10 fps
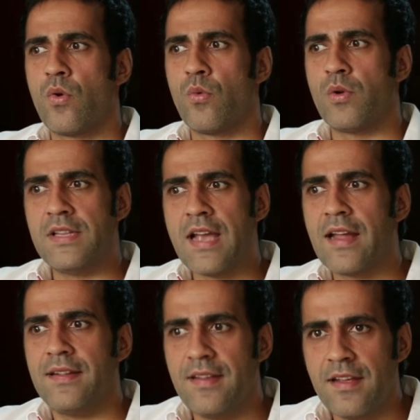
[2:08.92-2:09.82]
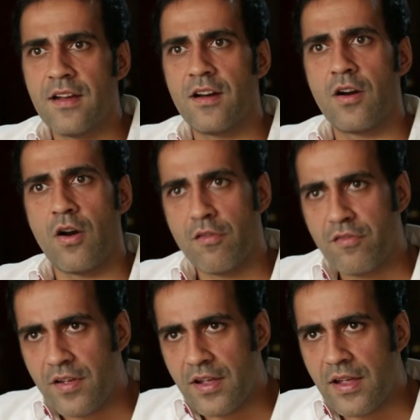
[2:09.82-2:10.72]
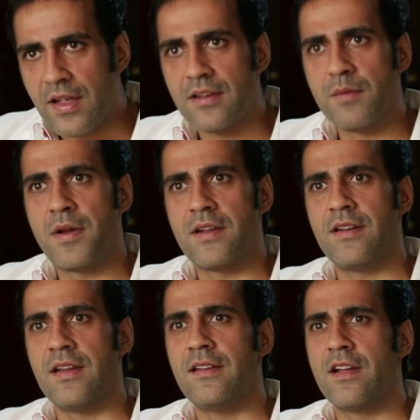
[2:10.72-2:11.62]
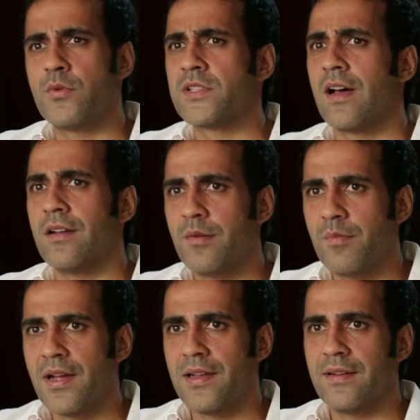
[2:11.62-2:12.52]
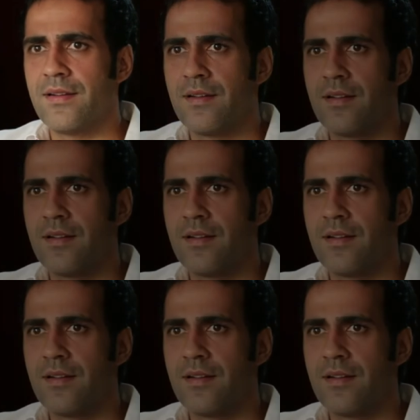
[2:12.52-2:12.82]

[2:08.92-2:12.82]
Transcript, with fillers: when the idea of independent India was undermined.